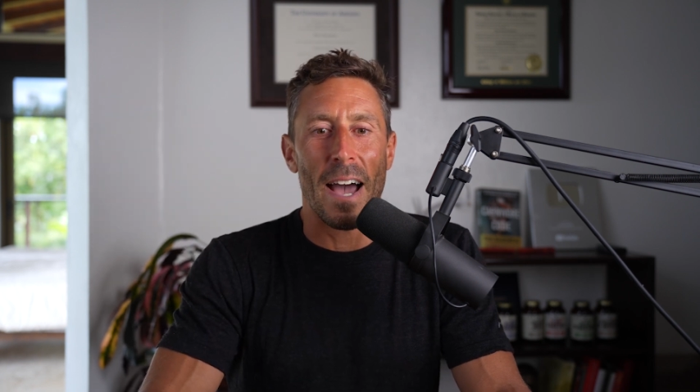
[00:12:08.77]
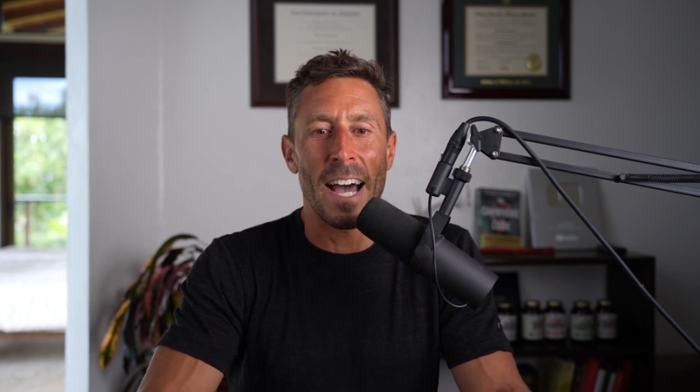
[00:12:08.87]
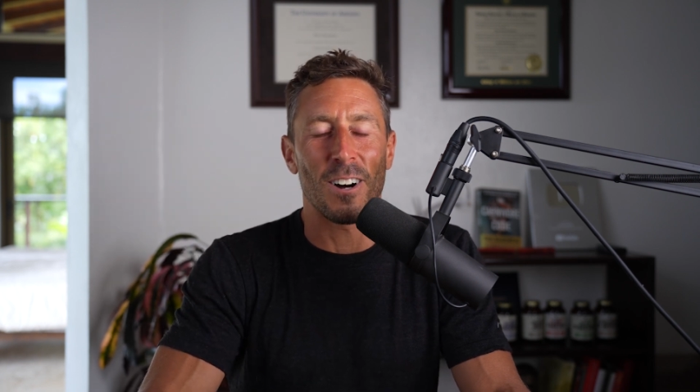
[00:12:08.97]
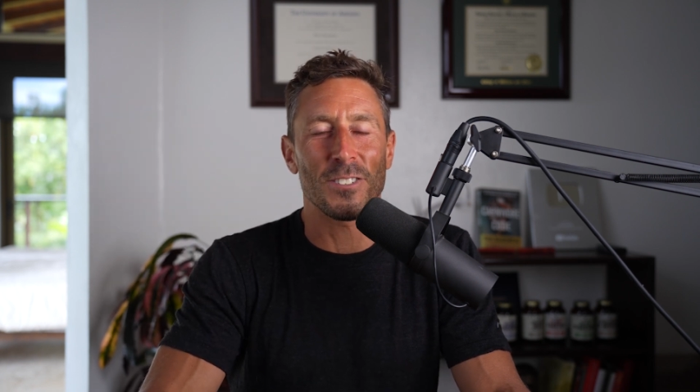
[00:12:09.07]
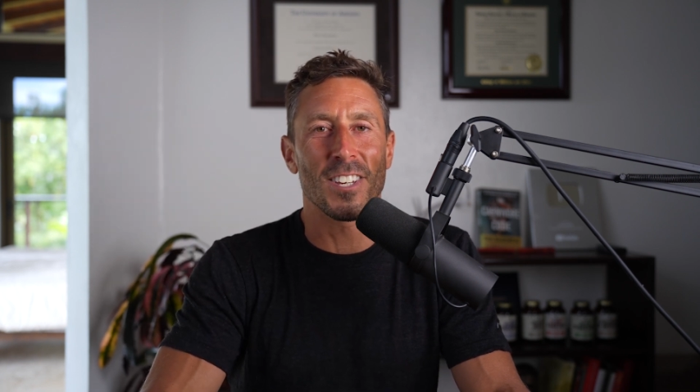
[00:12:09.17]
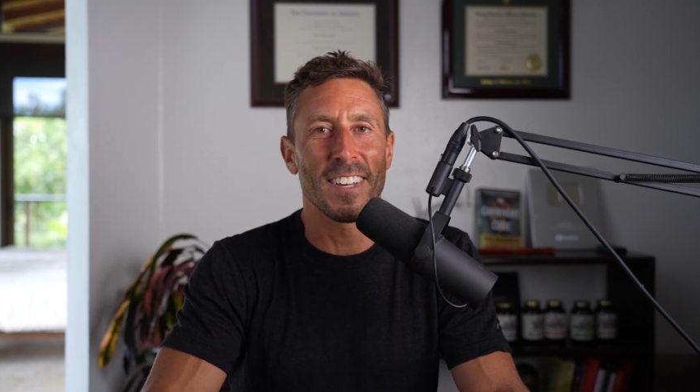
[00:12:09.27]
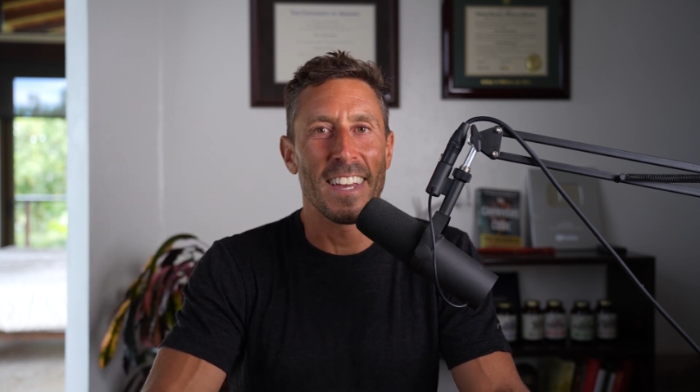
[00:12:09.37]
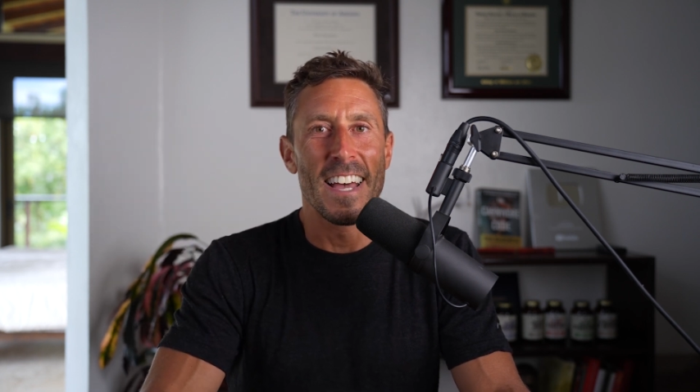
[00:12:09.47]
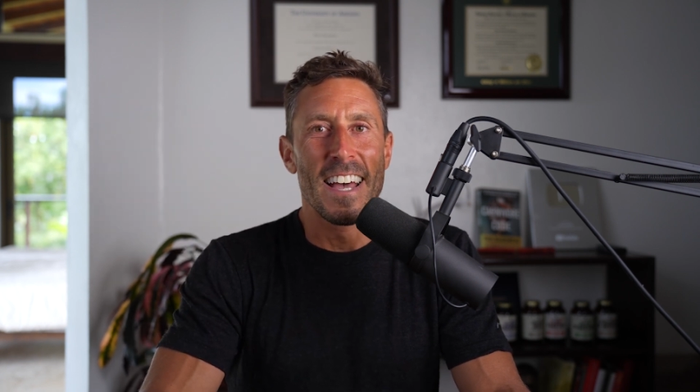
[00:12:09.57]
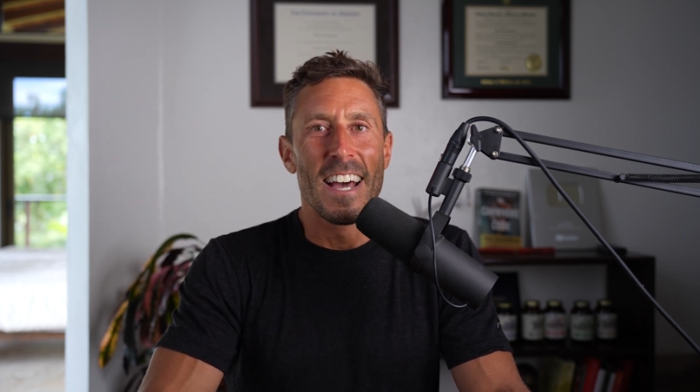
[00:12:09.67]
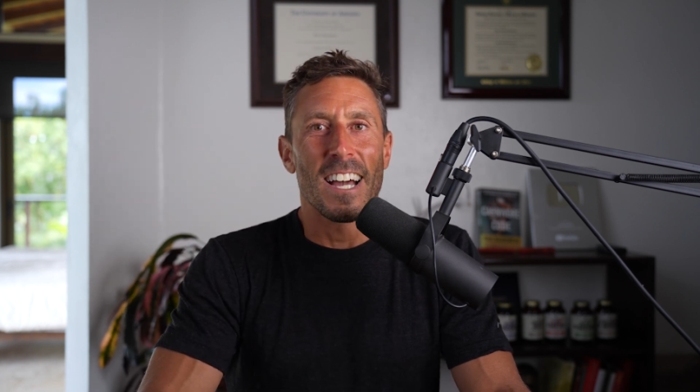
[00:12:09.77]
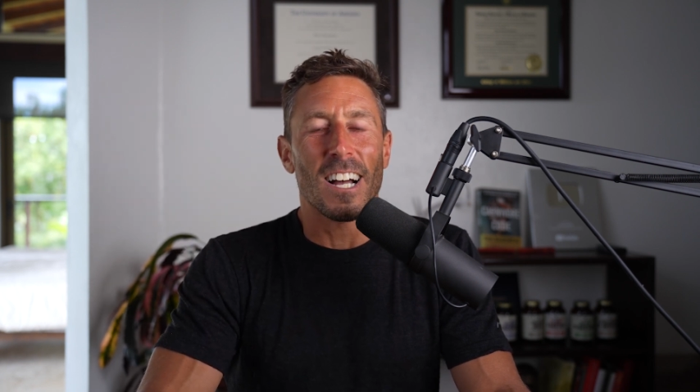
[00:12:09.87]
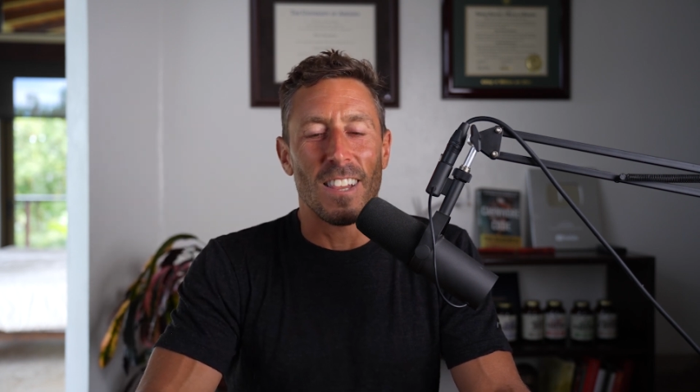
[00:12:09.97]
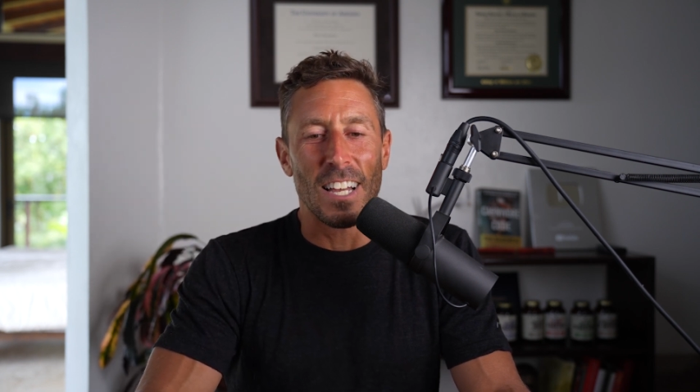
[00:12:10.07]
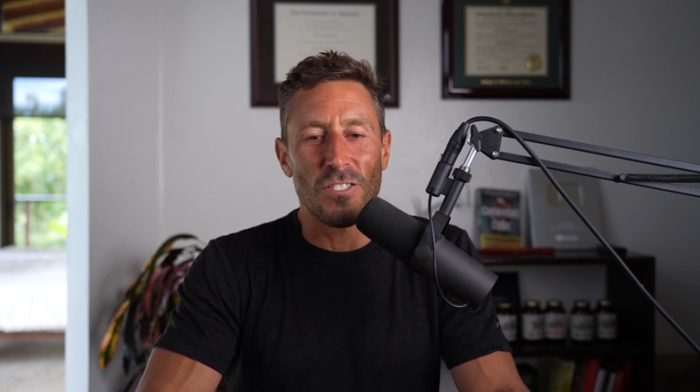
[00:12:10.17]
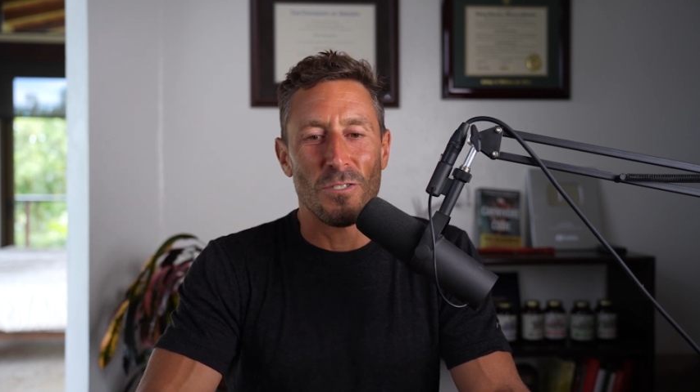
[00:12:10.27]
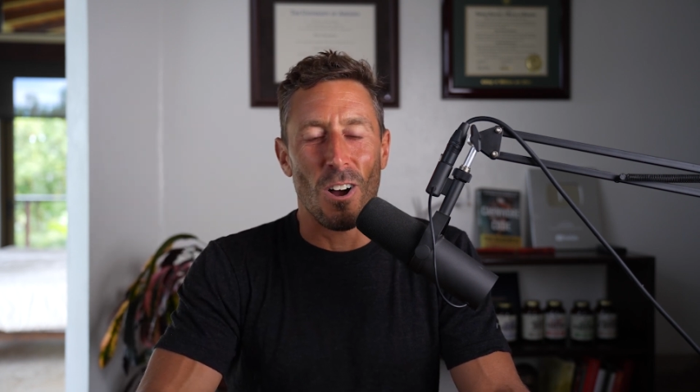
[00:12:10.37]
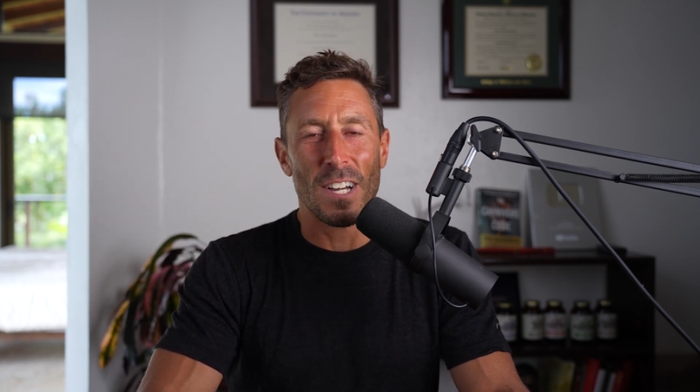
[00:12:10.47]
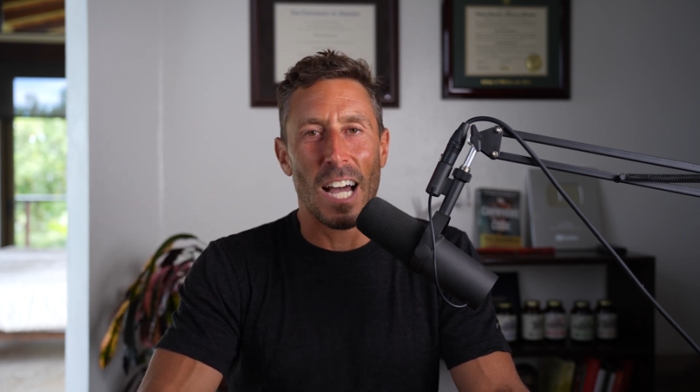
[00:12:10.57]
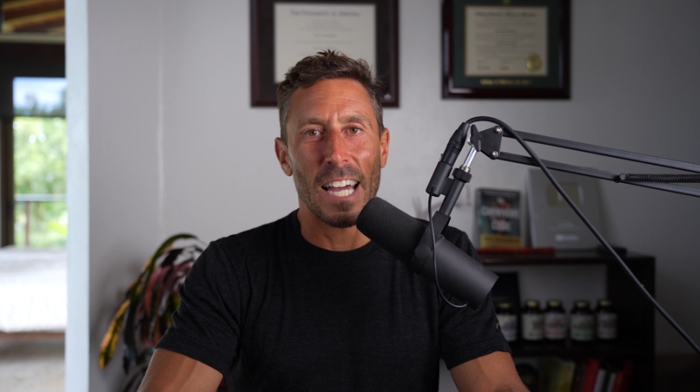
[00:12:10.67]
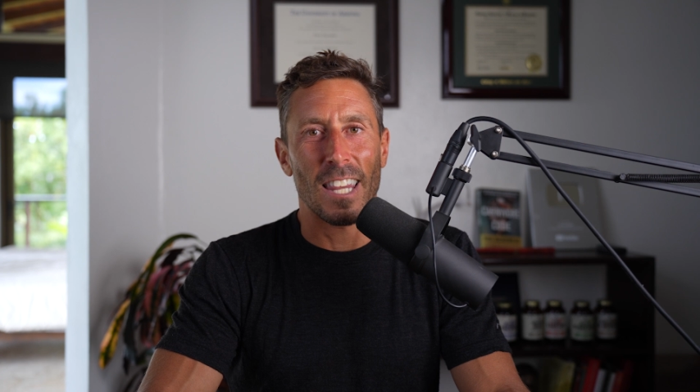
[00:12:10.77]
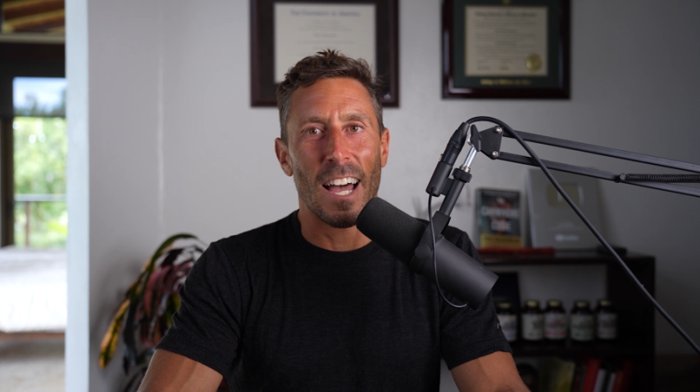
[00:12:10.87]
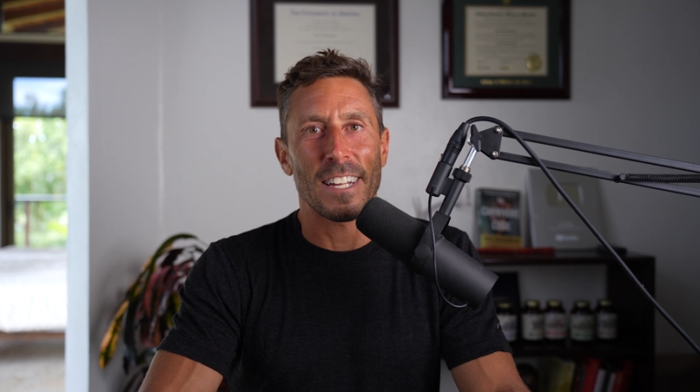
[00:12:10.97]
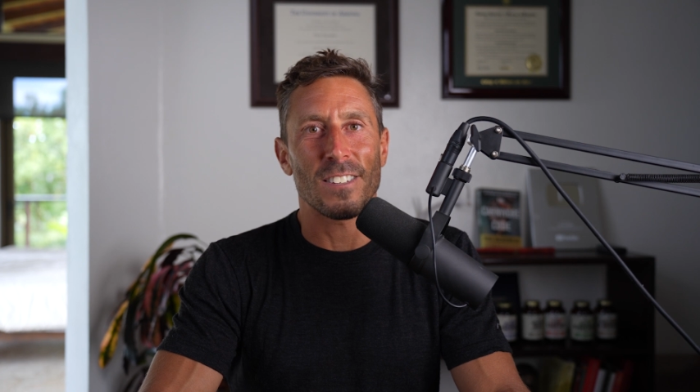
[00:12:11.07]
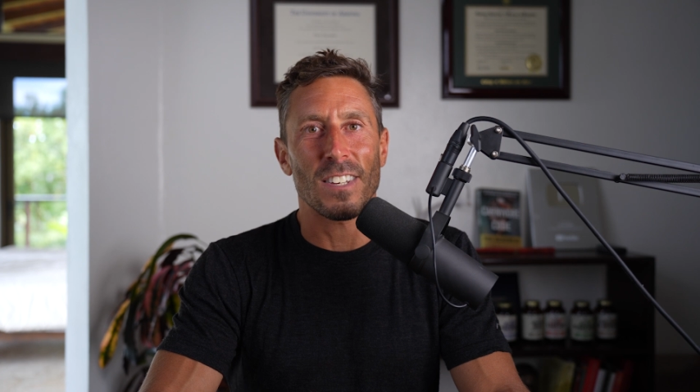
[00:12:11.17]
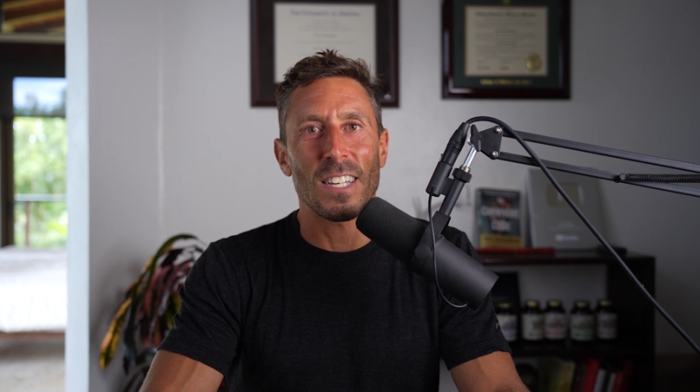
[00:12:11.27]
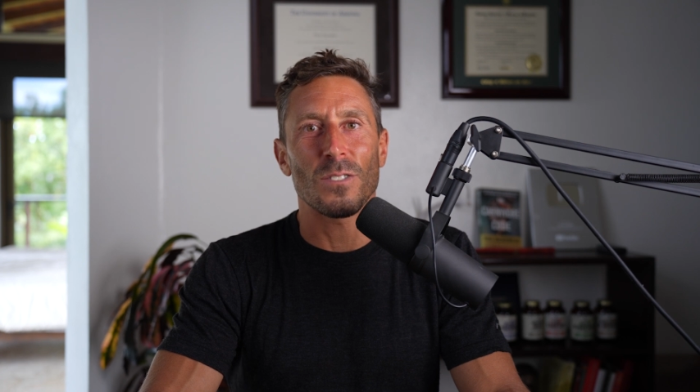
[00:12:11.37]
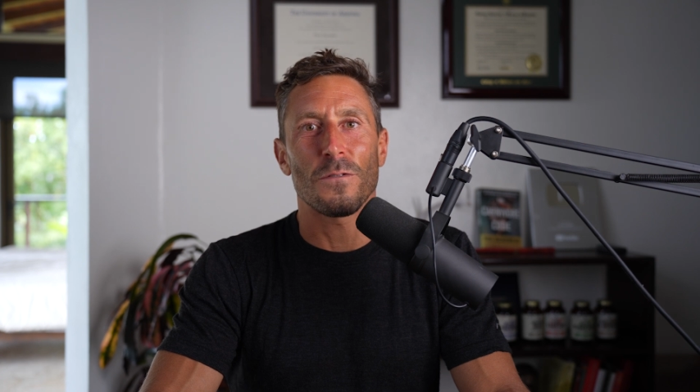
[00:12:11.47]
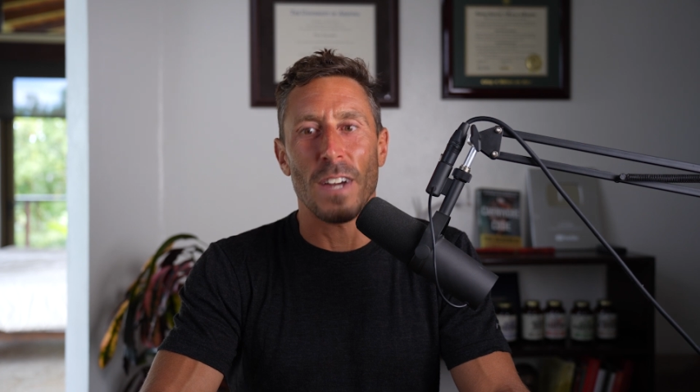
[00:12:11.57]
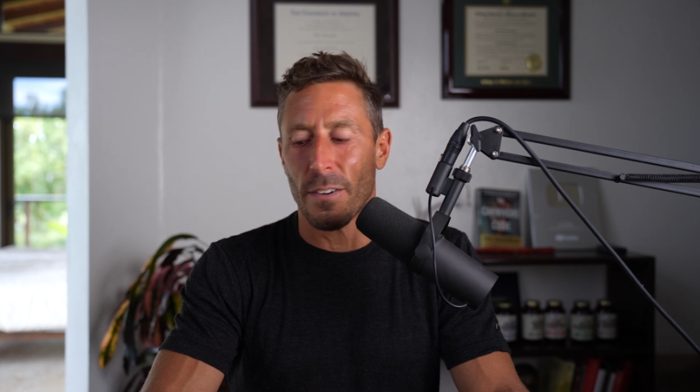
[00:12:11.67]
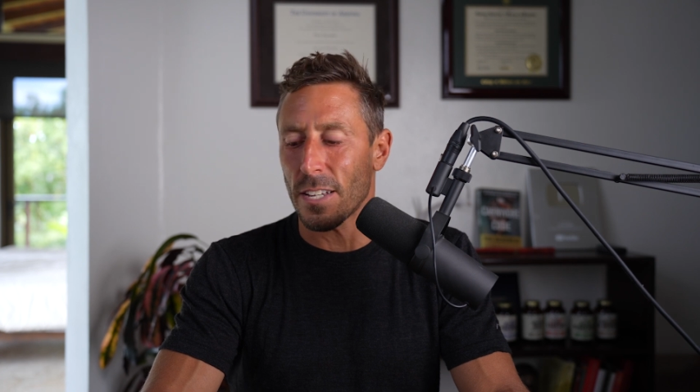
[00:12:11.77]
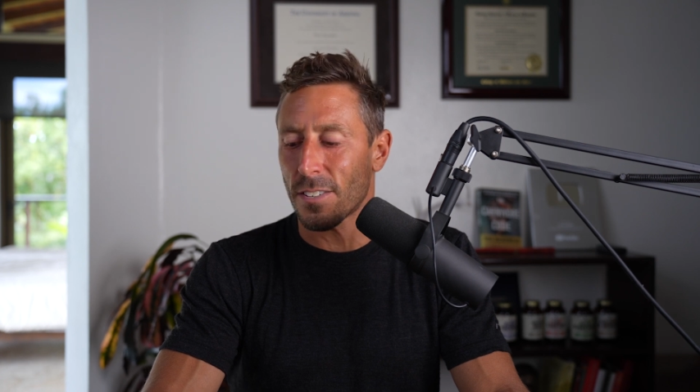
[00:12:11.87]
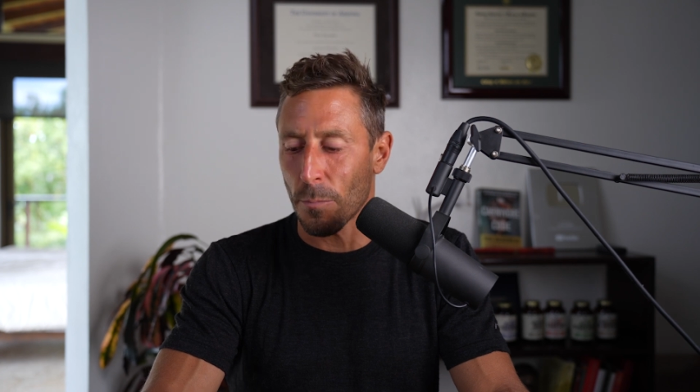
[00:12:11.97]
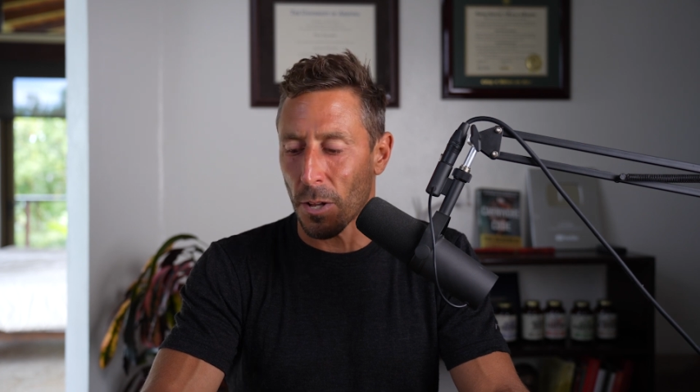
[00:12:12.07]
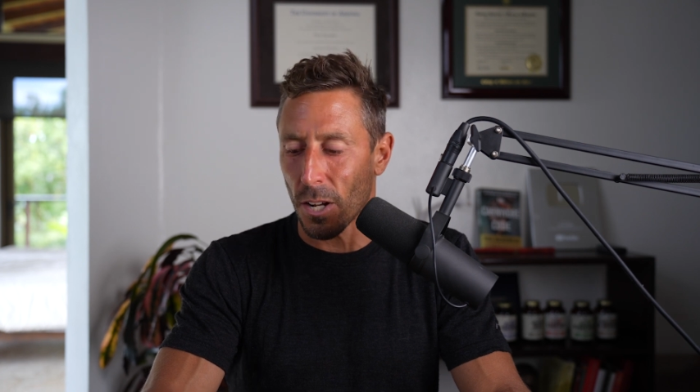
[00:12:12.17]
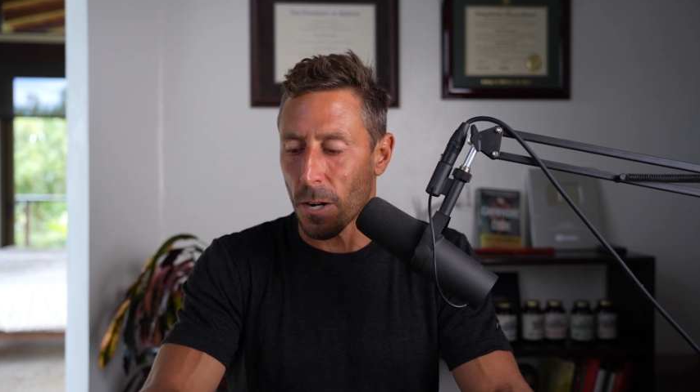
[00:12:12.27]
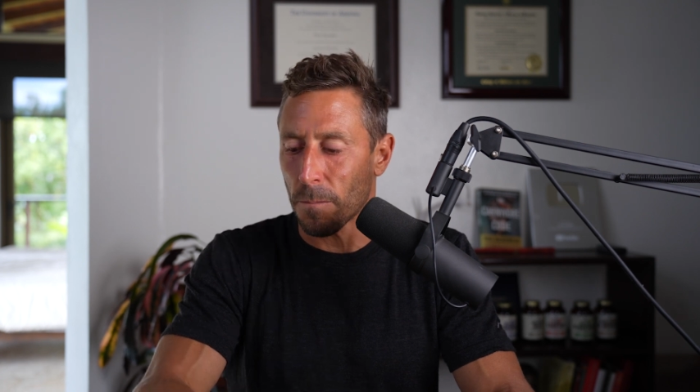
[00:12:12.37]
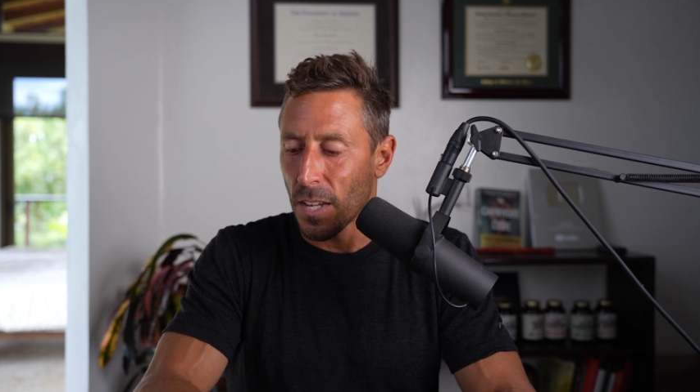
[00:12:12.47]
about cholesterol guidelines is very similar.